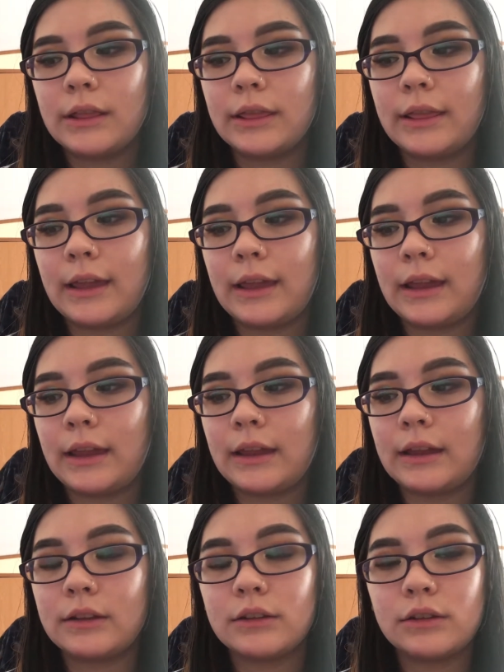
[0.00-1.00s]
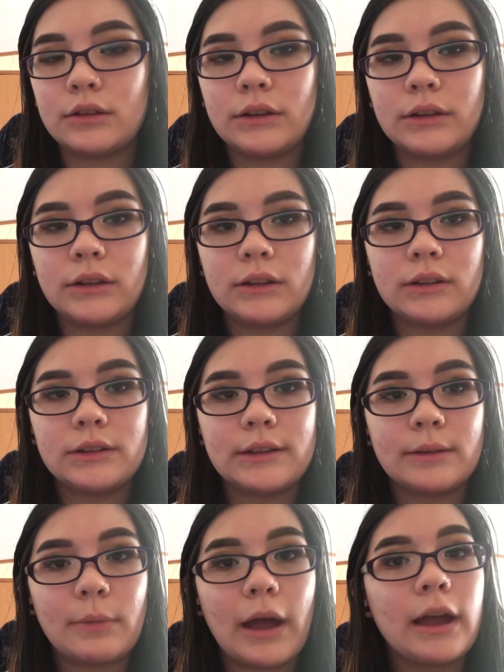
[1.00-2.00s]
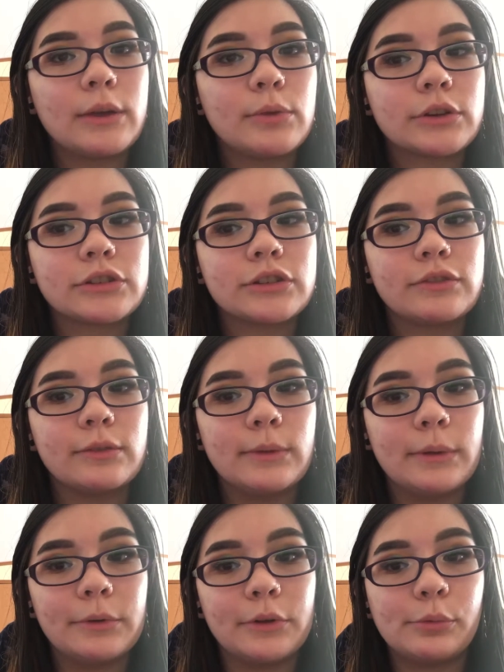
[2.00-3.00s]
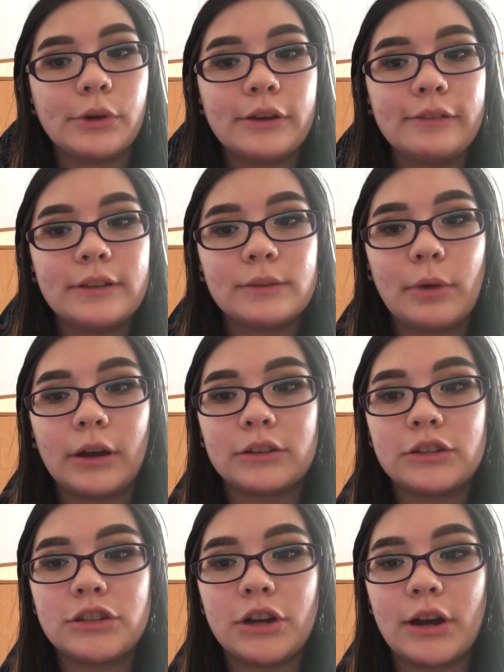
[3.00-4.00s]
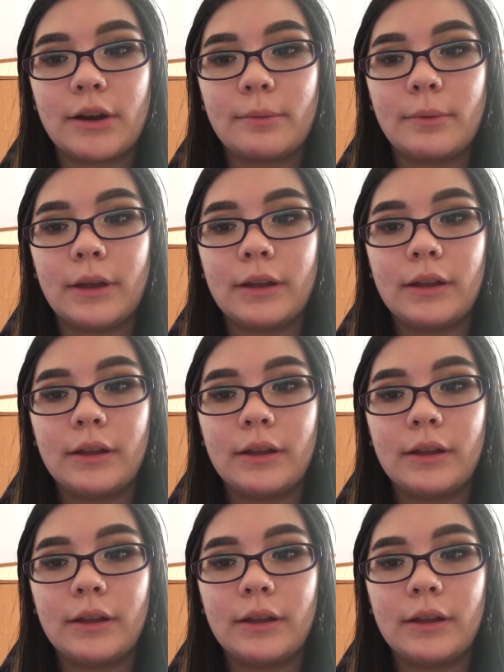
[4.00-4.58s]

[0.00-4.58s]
They included some eye brushes from them in a previous Boxycharm,